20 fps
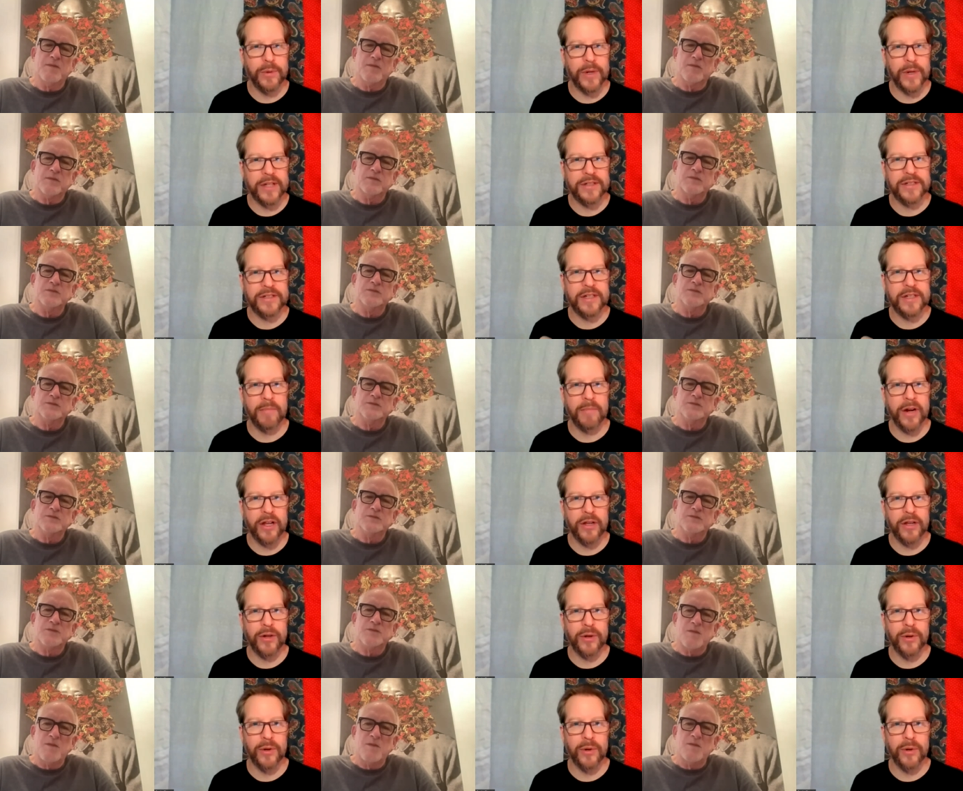Speaker 1: you as somebody
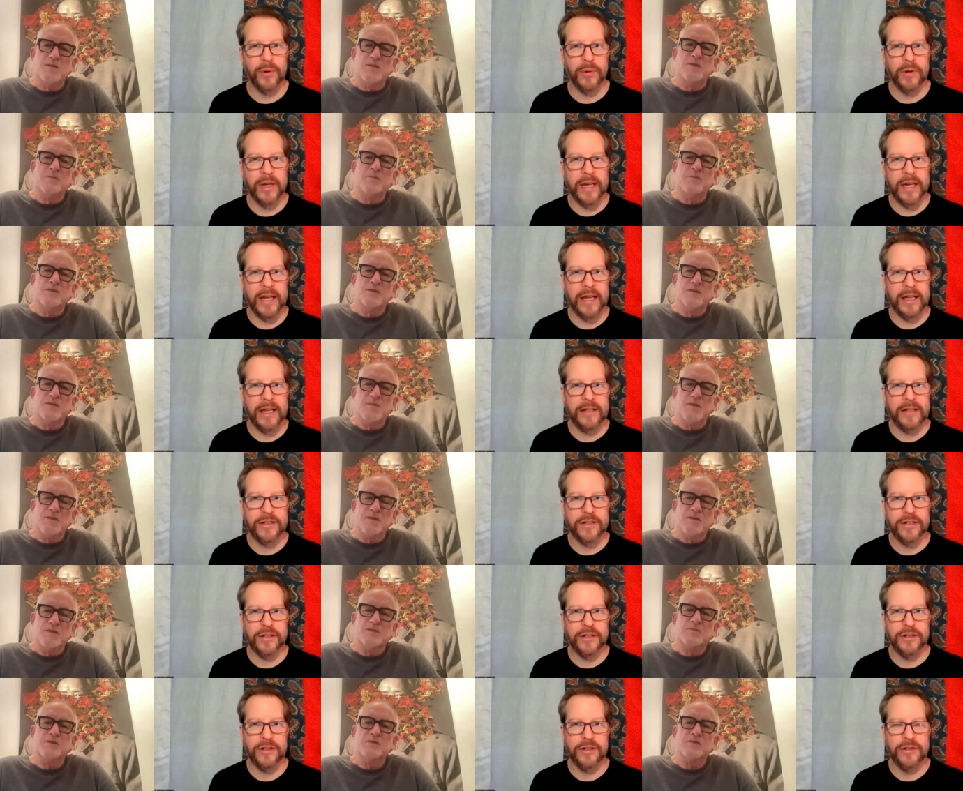who needs
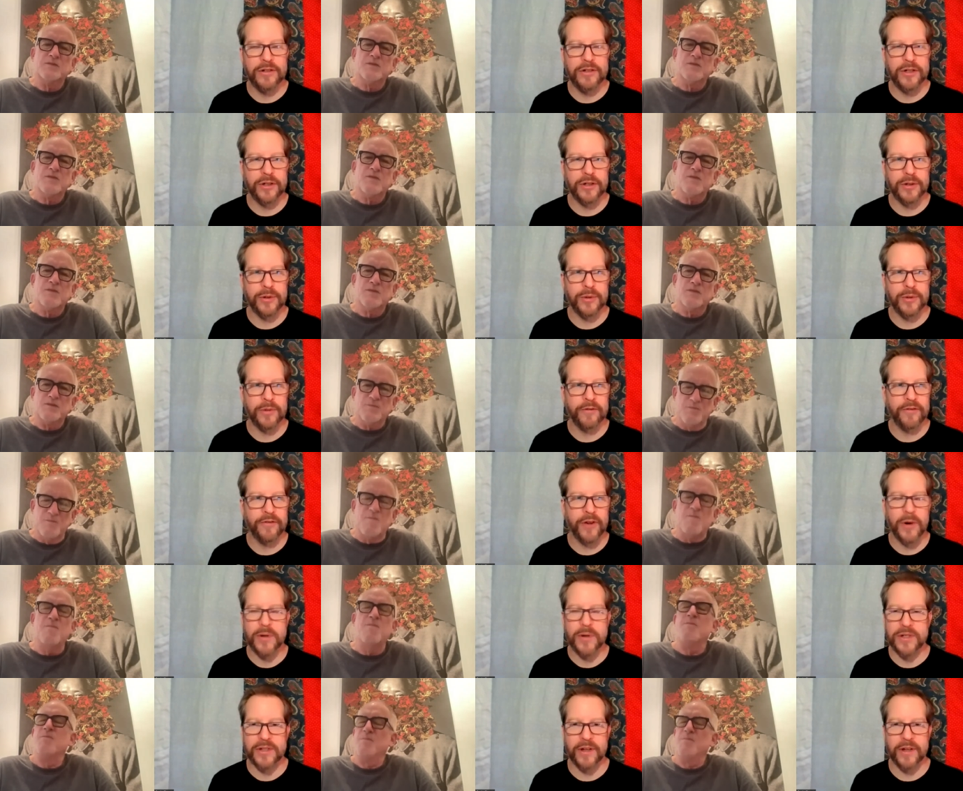to to
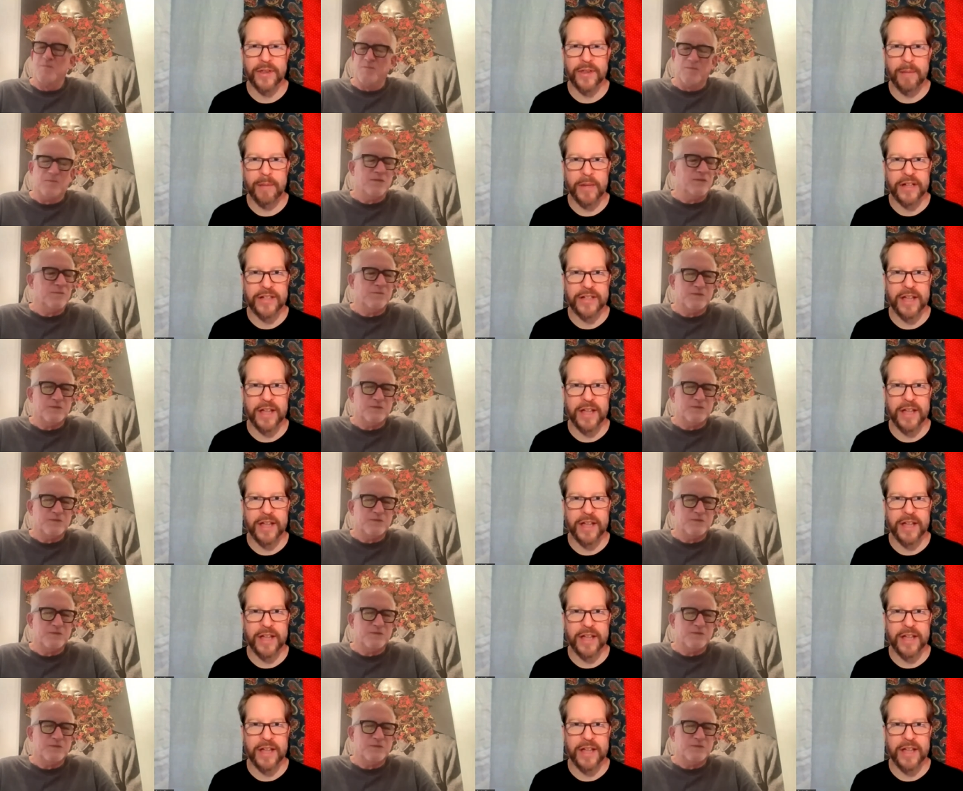focus on that